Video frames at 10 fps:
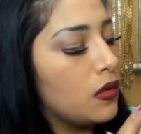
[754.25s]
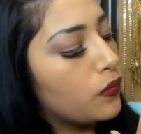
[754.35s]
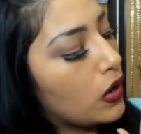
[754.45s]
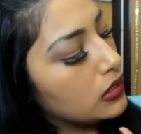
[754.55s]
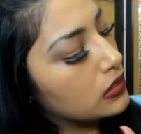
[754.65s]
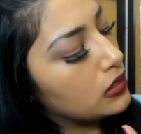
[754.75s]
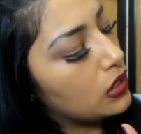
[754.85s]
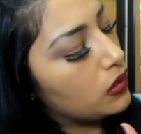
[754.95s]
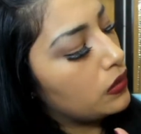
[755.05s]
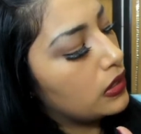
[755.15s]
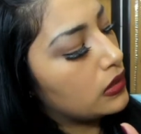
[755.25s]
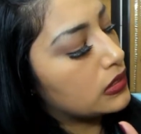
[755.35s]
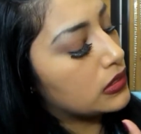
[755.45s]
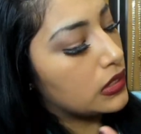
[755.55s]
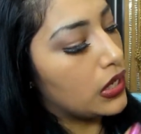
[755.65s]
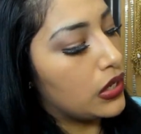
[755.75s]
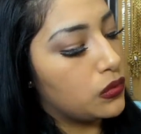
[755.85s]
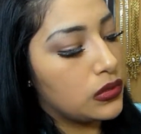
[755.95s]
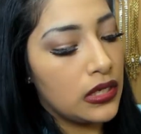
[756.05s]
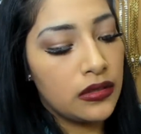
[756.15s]
bronzy gold and this is a
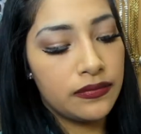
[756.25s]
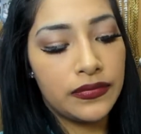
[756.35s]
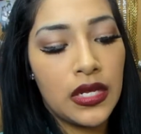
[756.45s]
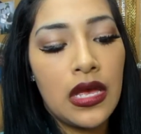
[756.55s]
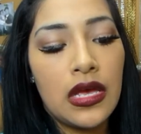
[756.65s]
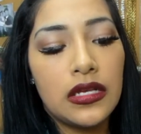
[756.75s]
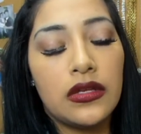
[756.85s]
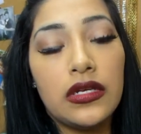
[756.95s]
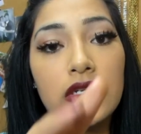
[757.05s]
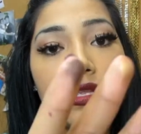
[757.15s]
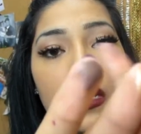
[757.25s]
gold. So these are the